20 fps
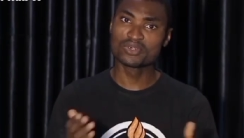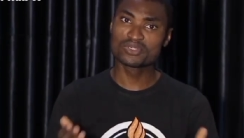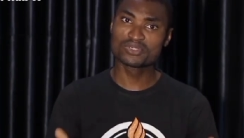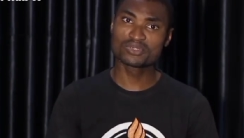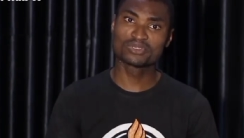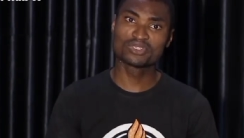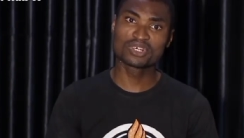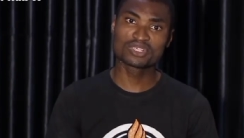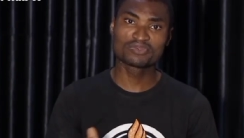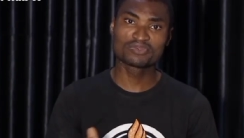
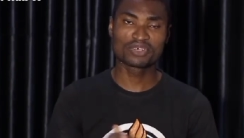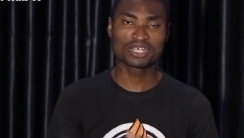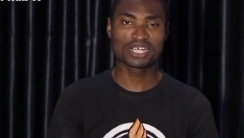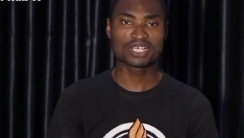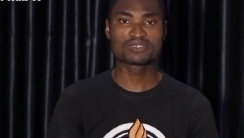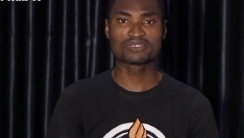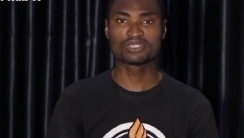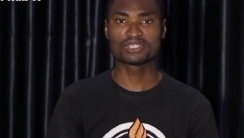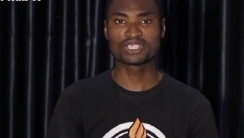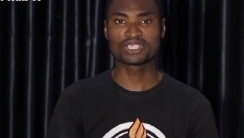Also,
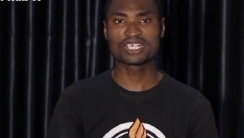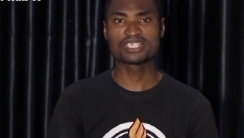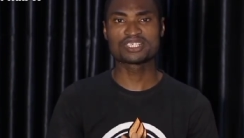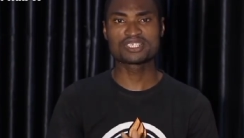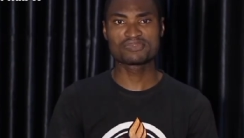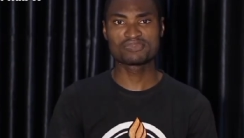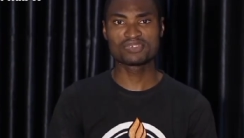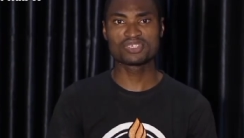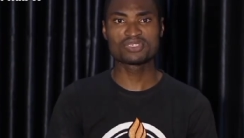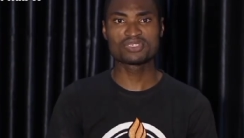don't forget to
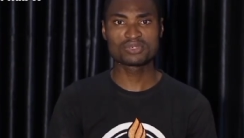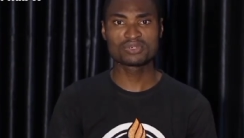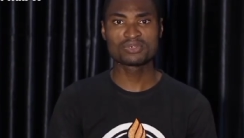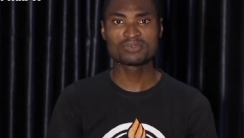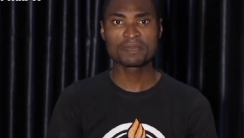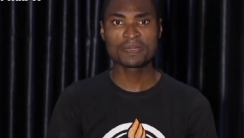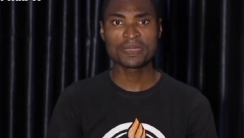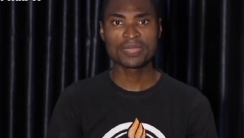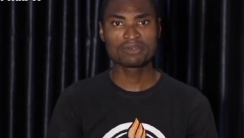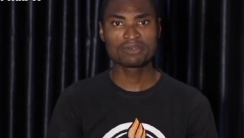share this
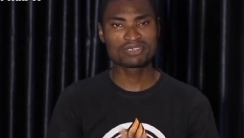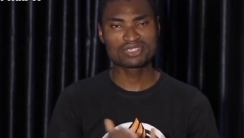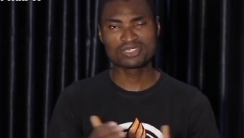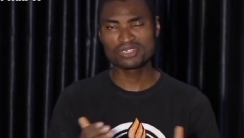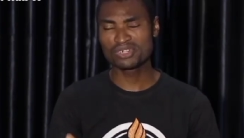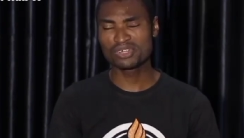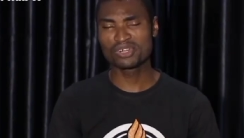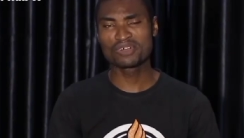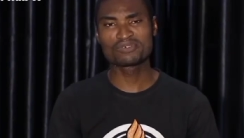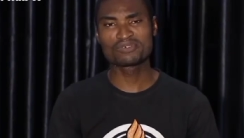video
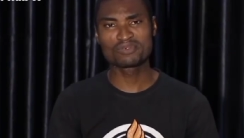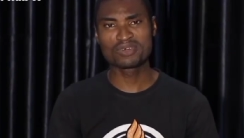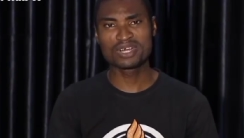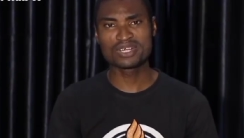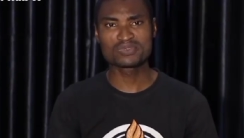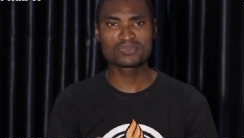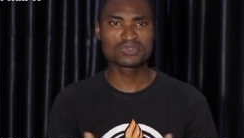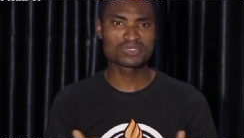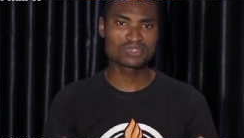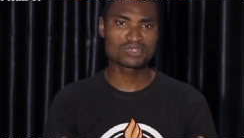with your
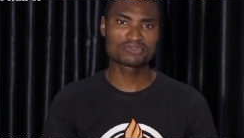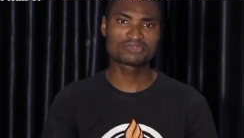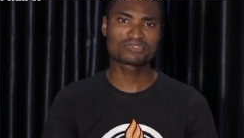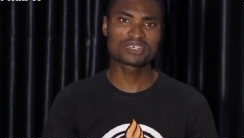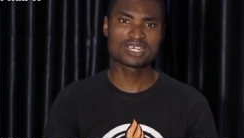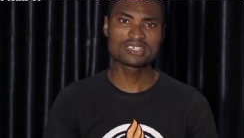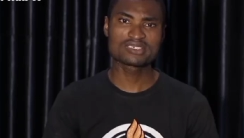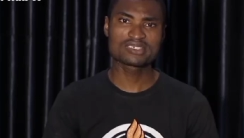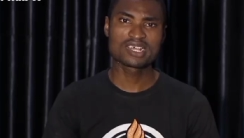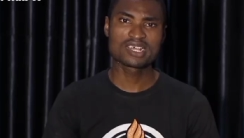loved ones,
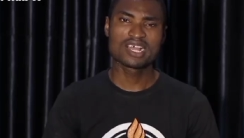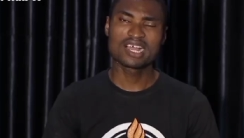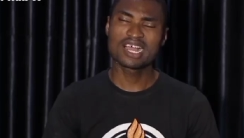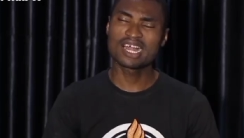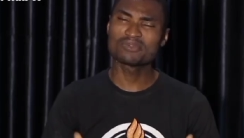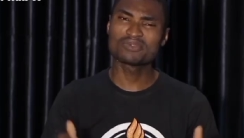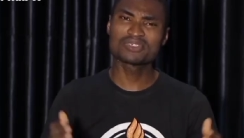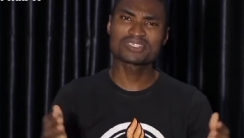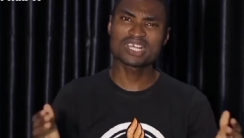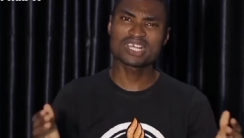with your friends,
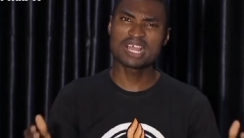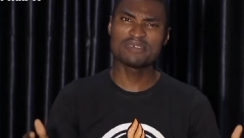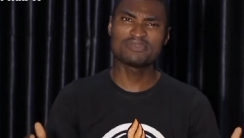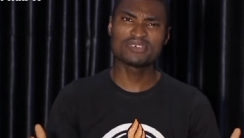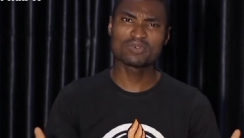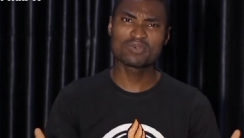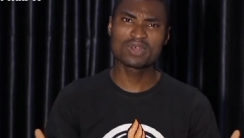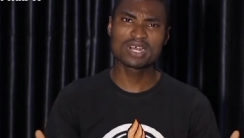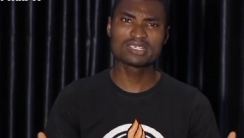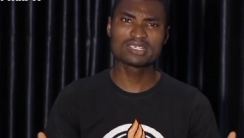and
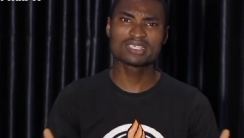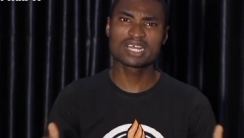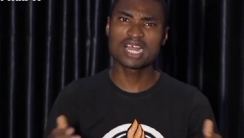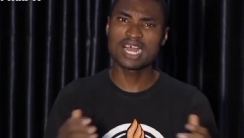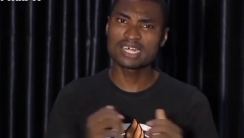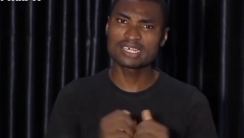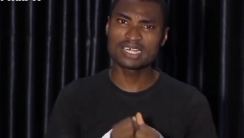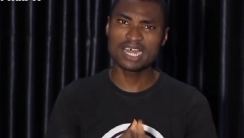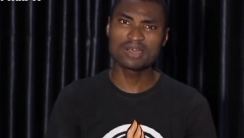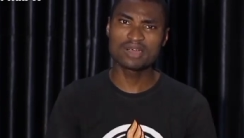with
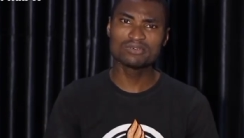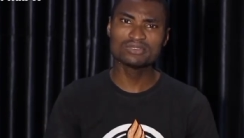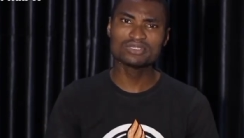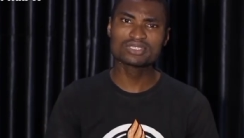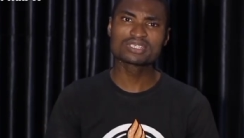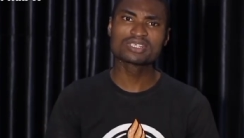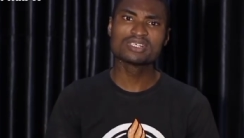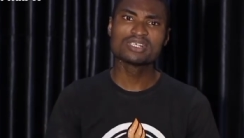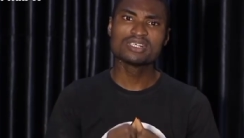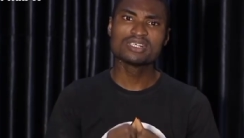everyone
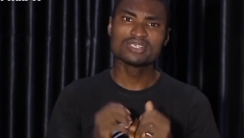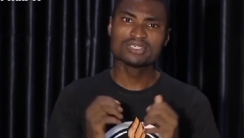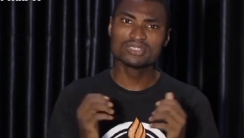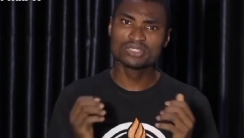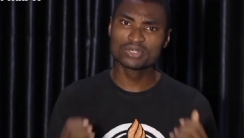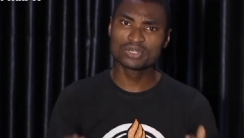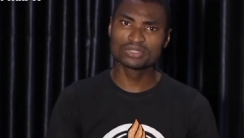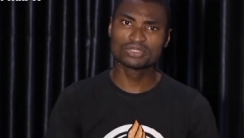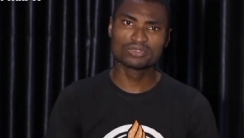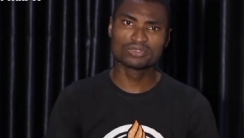around
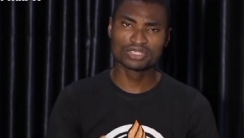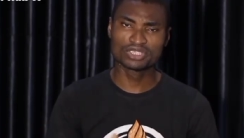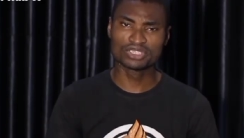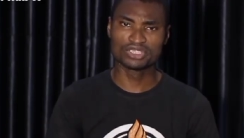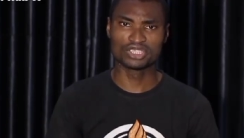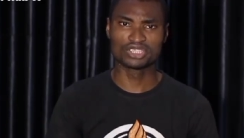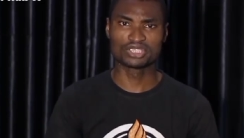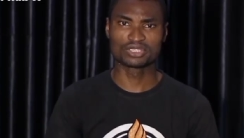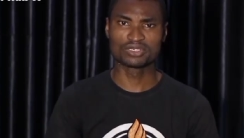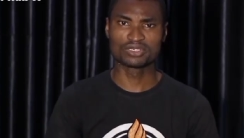your
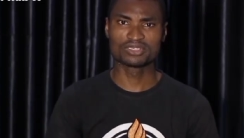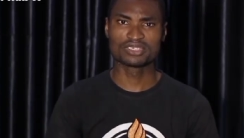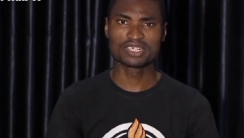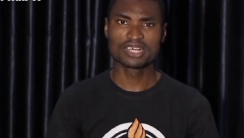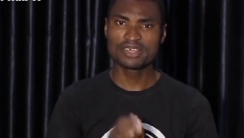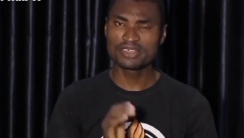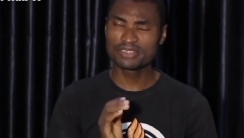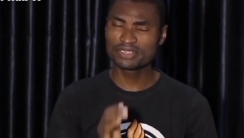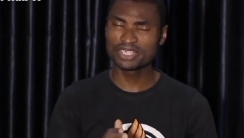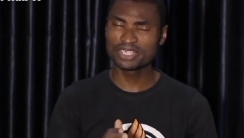
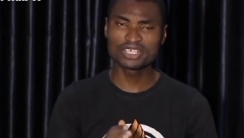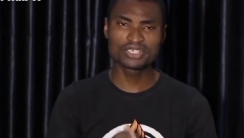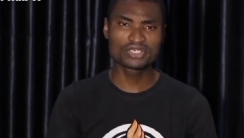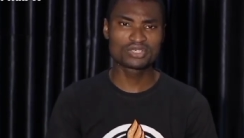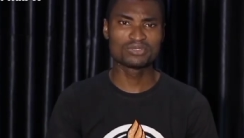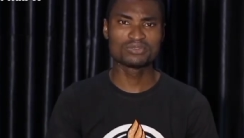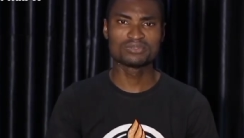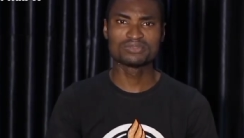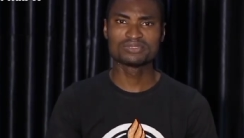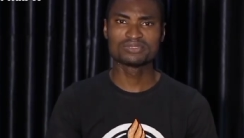jurisdiction.
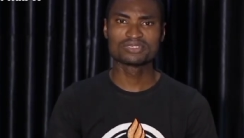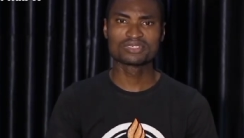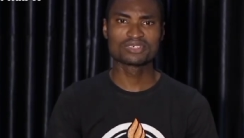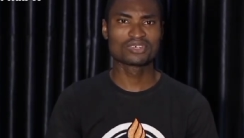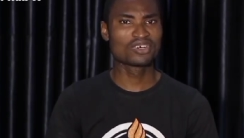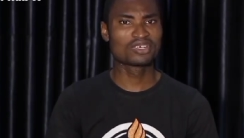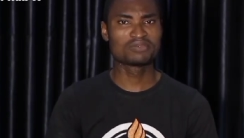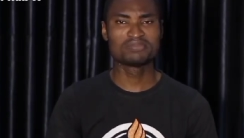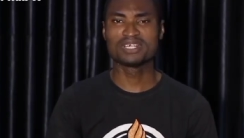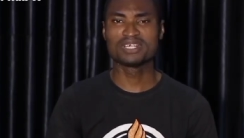Thank you.
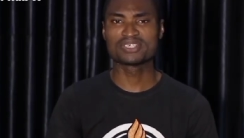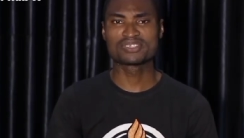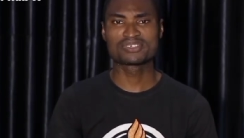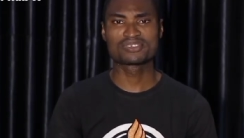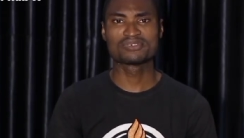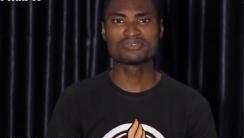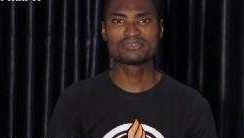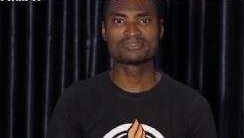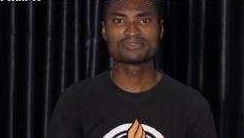God bless